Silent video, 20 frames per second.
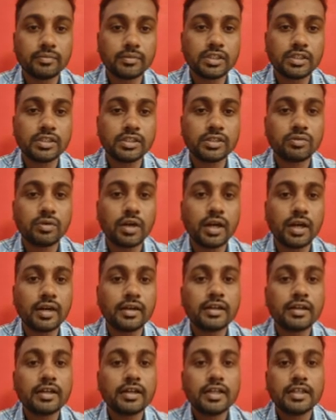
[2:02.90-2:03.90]
This is what,
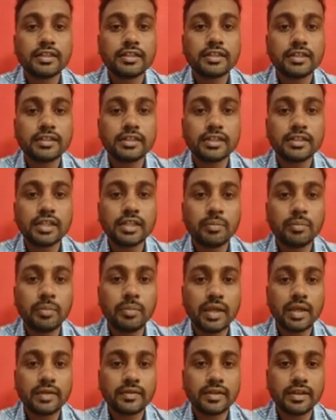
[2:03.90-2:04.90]
this is the
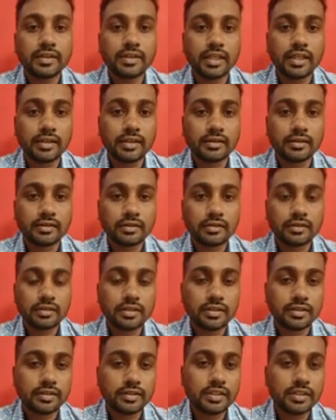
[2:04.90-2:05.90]
basic thing.
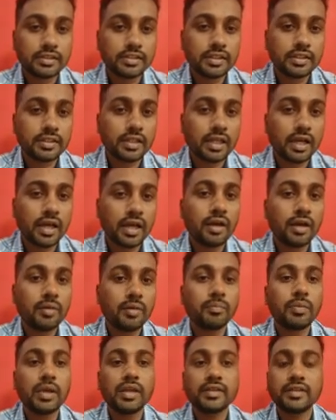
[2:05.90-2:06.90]
This is the
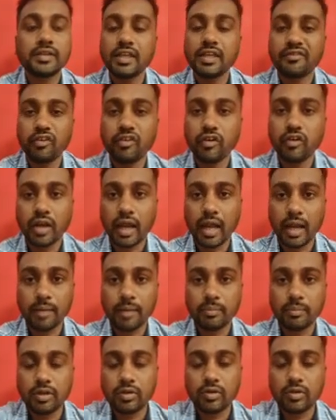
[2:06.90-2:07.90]
basic for
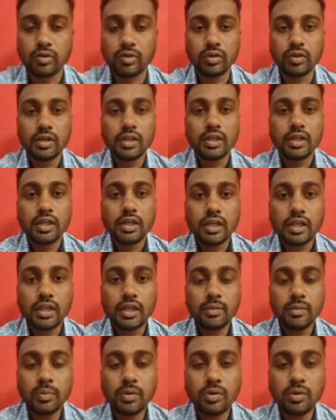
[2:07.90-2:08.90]
aptitude.
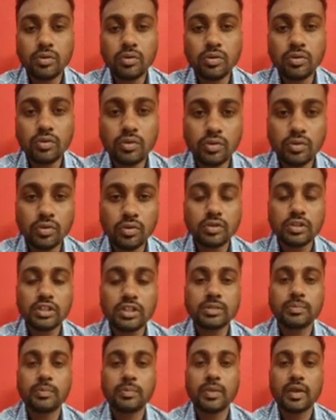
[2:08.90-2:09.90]
If you know
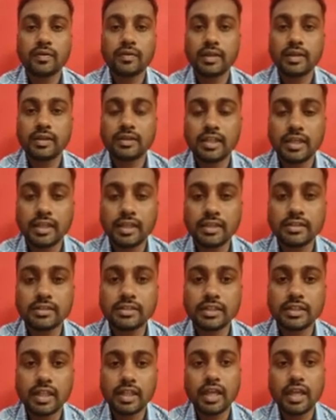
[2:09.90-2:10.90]
these basic things,
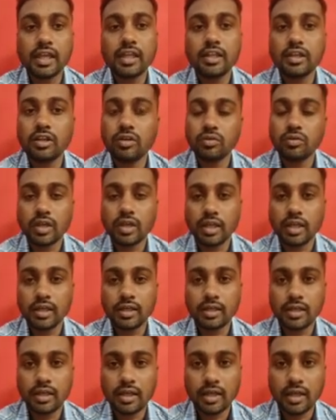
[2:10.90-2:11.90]
then you
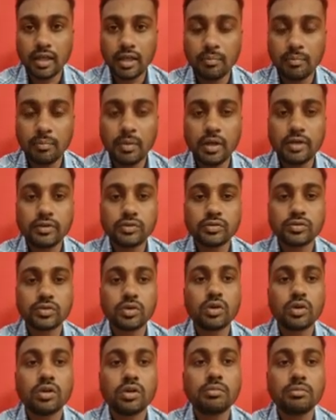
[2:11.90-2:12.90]
can able to
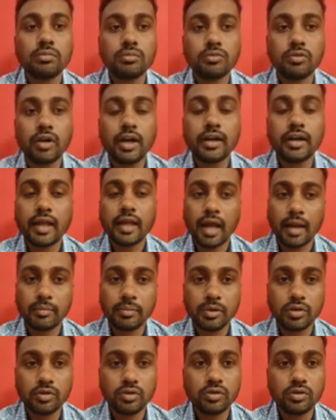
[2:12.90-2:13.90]
solve what
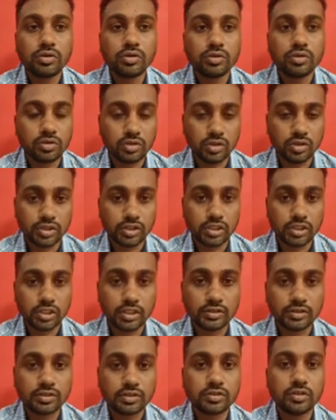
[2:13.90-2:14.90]
aptitude
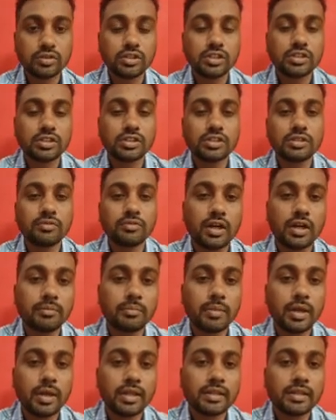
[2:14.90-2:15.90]
question. So this is
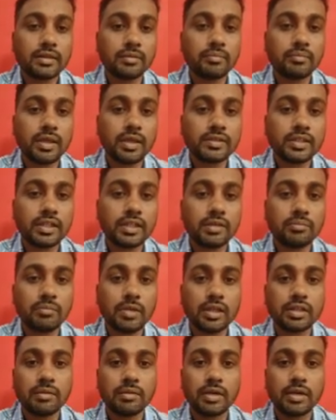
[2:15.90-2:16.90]
what basic
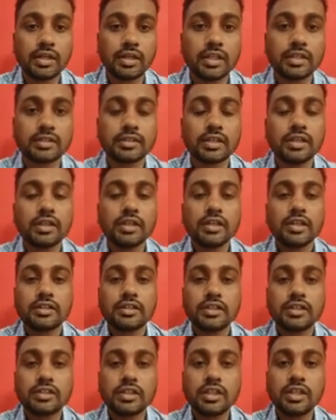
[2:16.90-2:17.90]
mathematics,
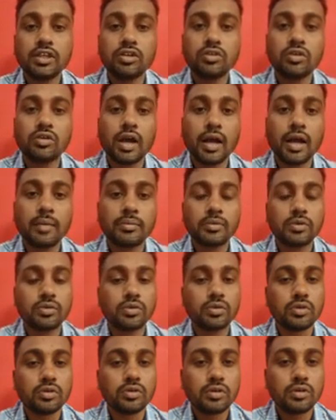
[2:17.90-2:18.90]
this thing you have to
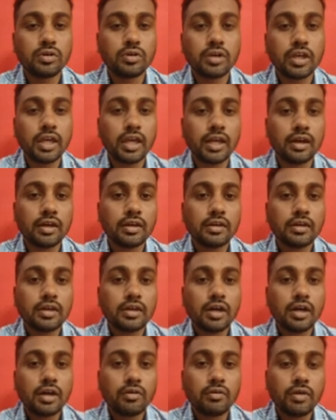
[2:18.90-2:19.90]
know. Okay,
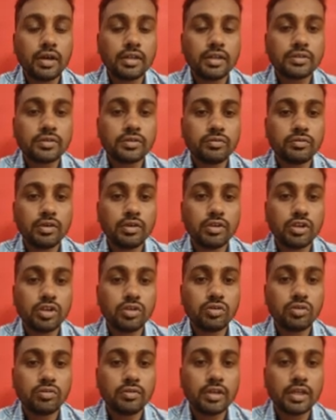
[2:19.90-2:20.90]
once
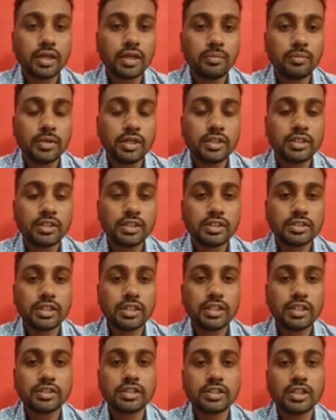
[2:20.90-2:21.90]
you will complete these
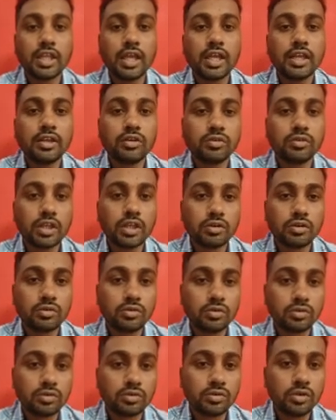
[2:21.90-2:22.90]
things, then you can
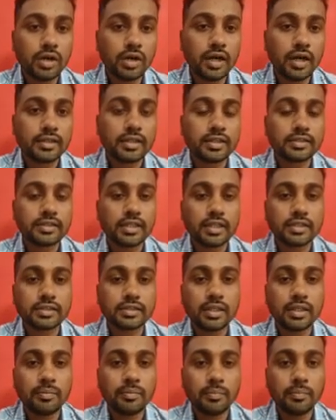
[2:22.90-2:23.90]
go to other
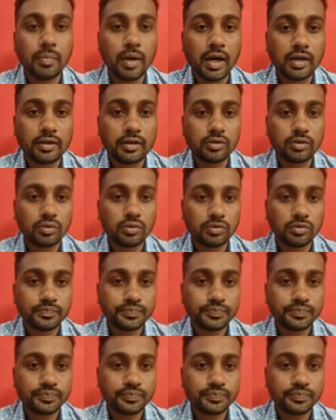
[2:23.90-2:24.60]
section, part two.